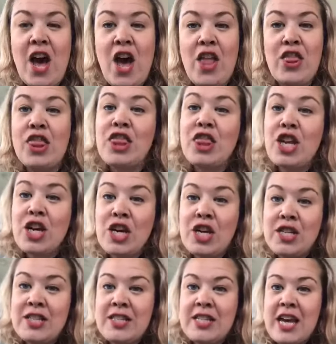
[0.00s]
On
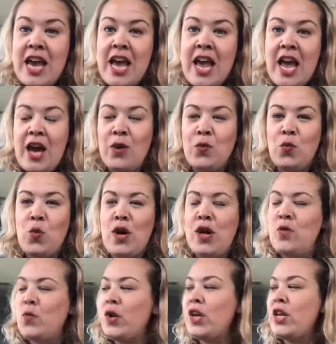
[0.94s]
Thursday at
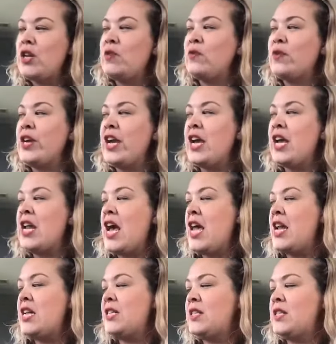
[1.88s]
1, we're going to read,
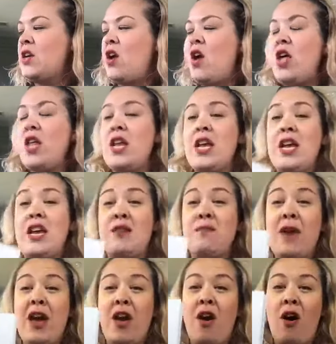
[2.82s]
and it's called In
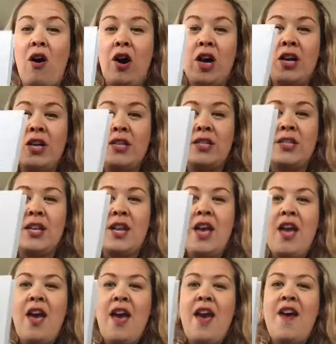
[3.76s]
My Heart.
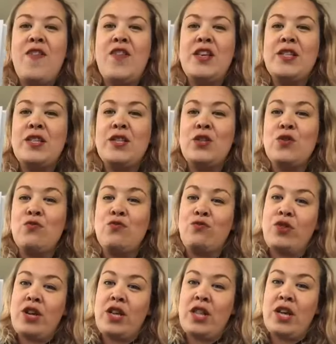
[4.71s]
And this is a
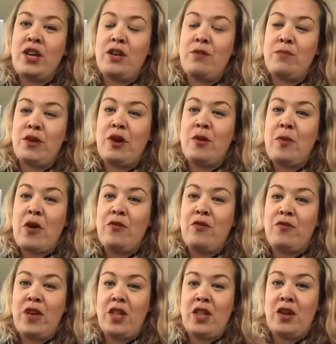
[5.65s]
really good book about
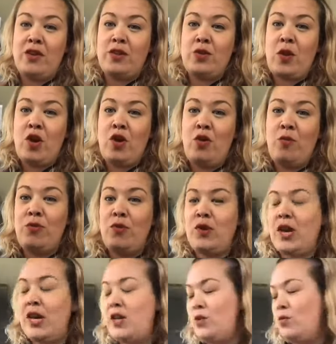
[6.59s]
feelings. So I hope you
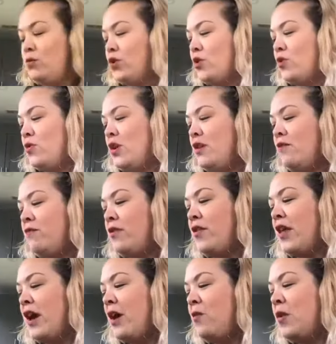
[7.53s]
guys will tune in for
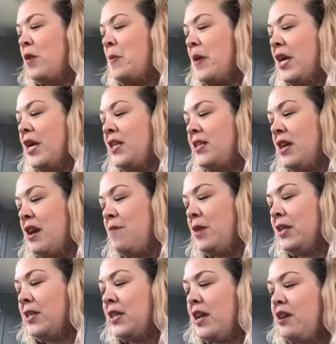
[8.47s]
that one, because I'm
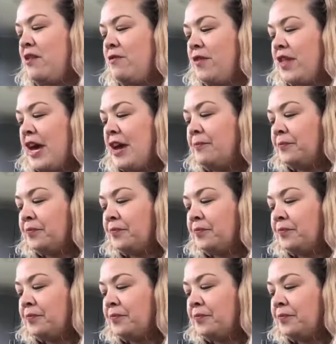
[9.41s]
excited for that.